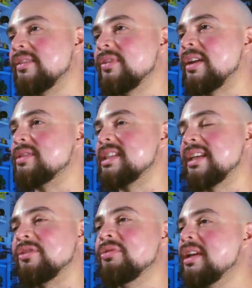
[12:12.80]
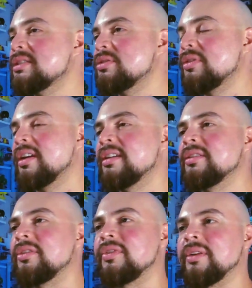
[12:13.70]
if I was at a restaurant
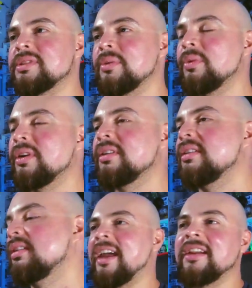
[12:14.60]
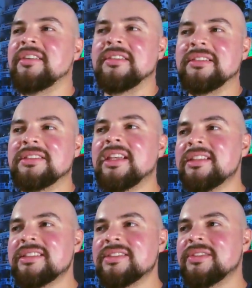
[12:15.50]
or if I was at work. I heard
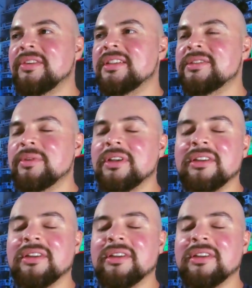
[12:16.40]
tons of stories where